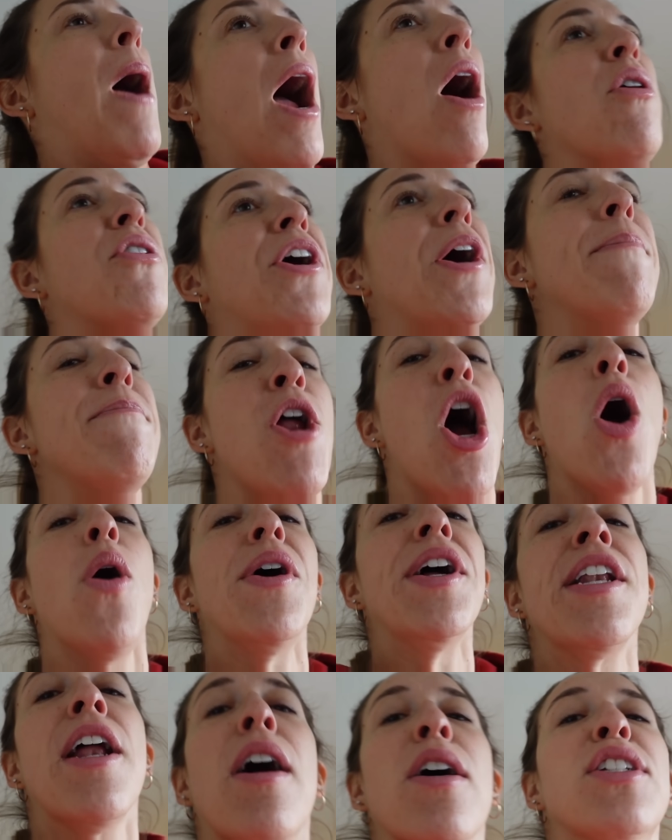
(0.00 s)
How come no
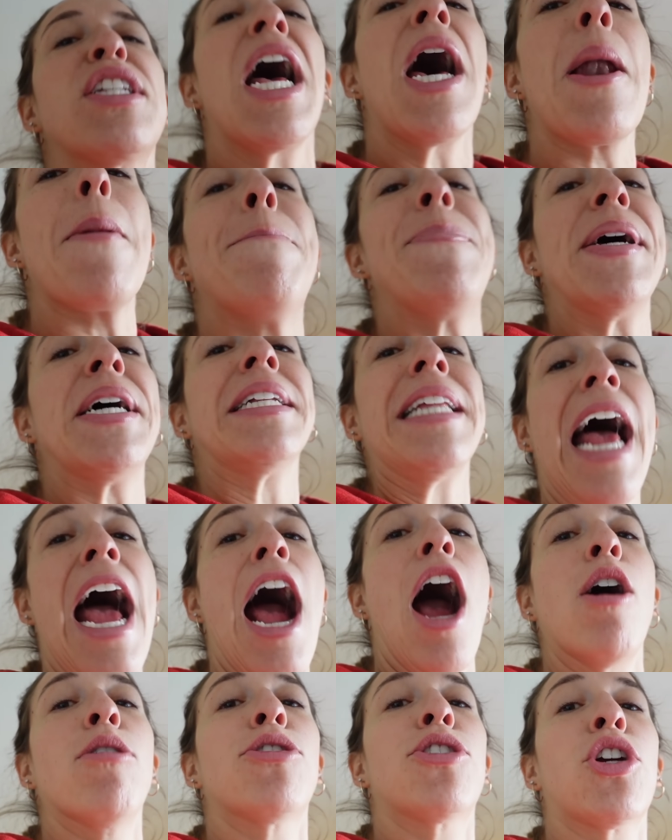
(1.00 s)
one knows how to build a
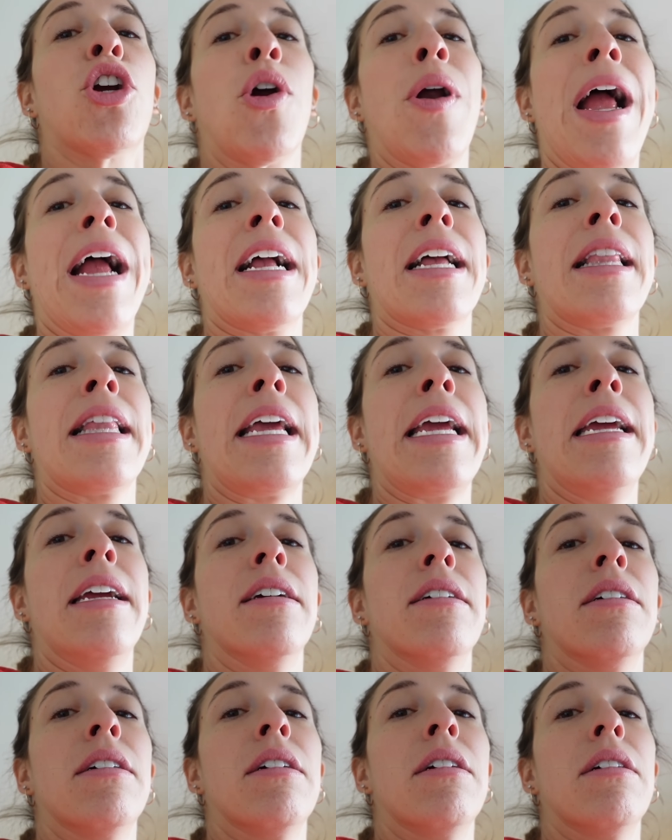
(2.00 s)
house
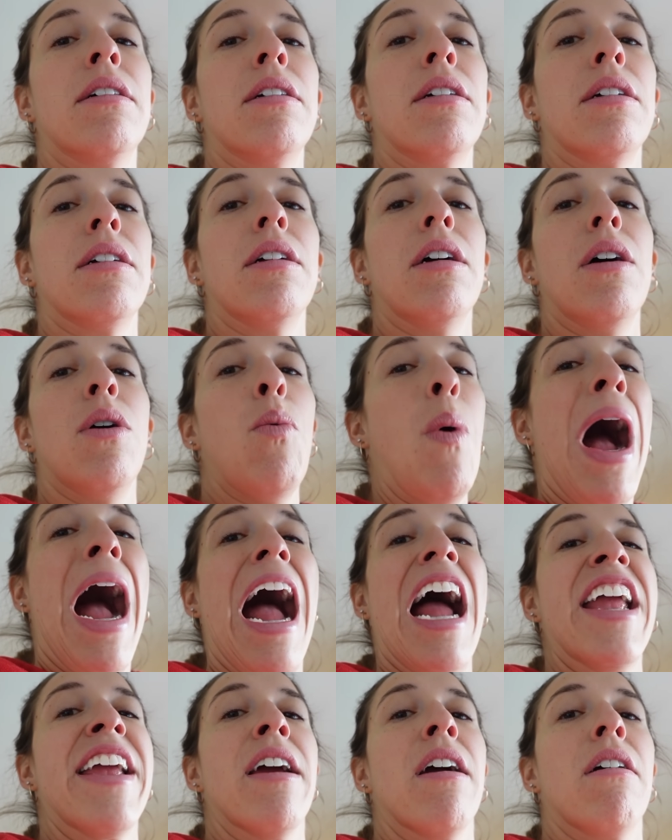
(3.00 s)
correctly?
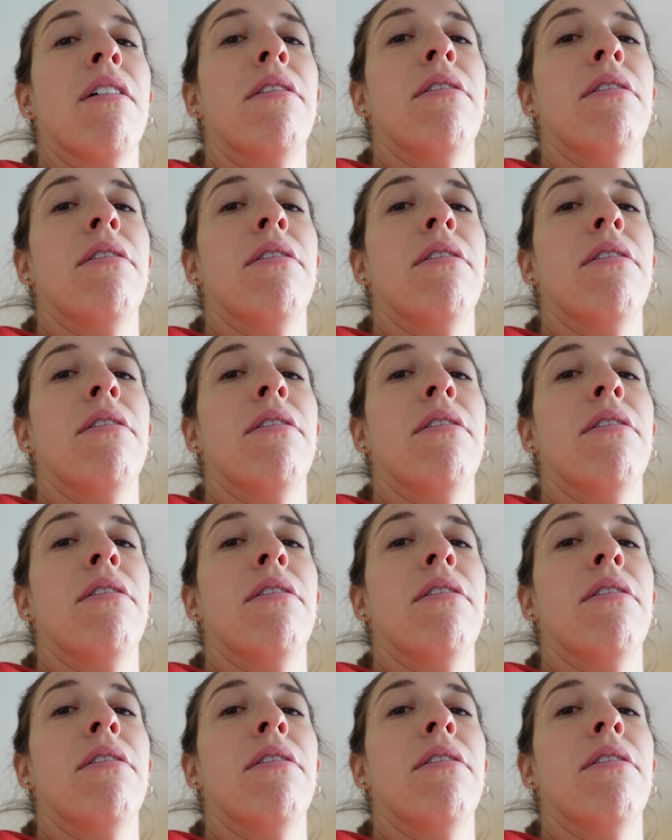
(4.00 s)
Why?